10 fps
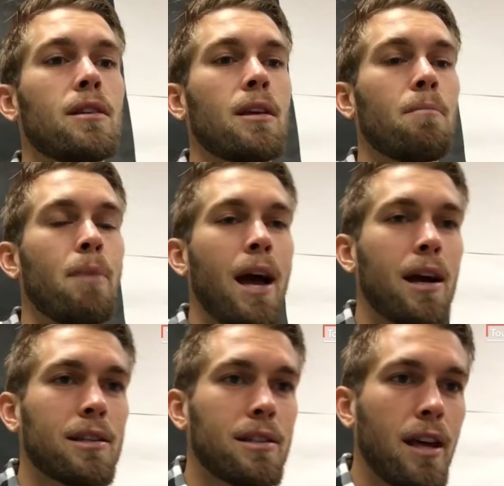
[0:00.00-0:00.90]

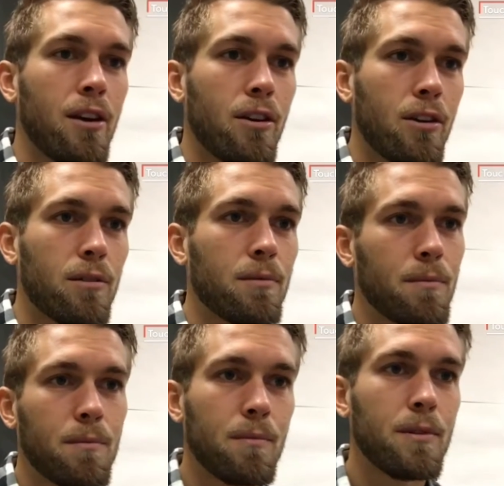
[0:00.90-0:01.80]
impacts that are
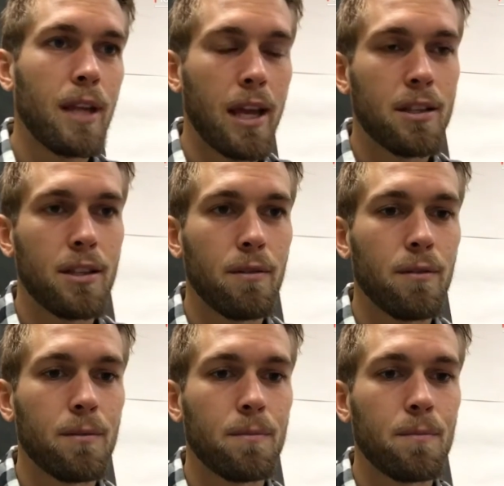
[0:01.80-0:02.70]
negative.
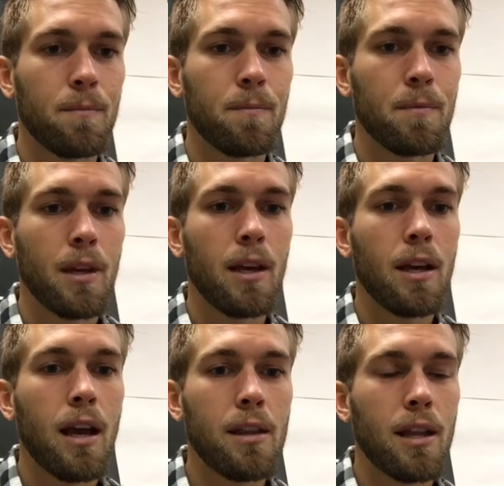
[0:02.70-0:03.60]

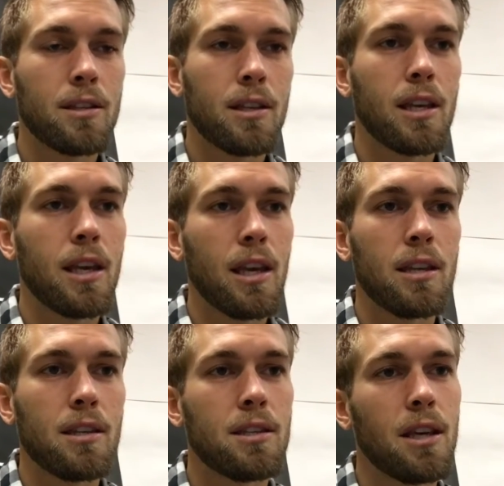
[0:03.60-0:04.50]
And that's key
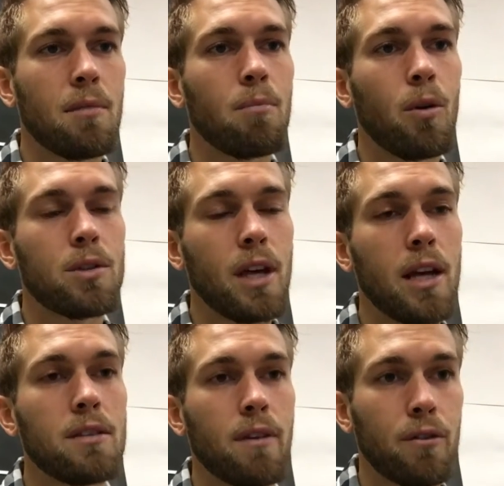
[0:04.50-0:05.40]
to seeing both
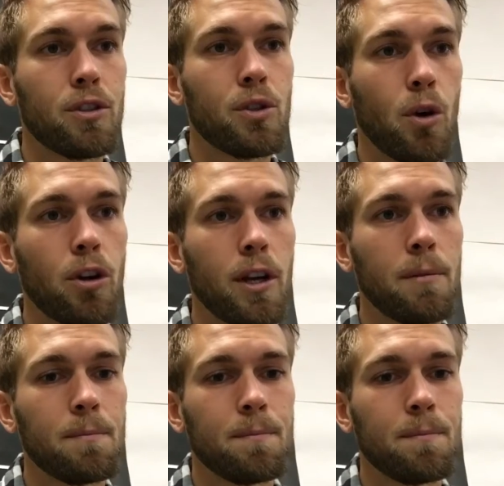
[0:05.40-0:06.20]
sides of every story.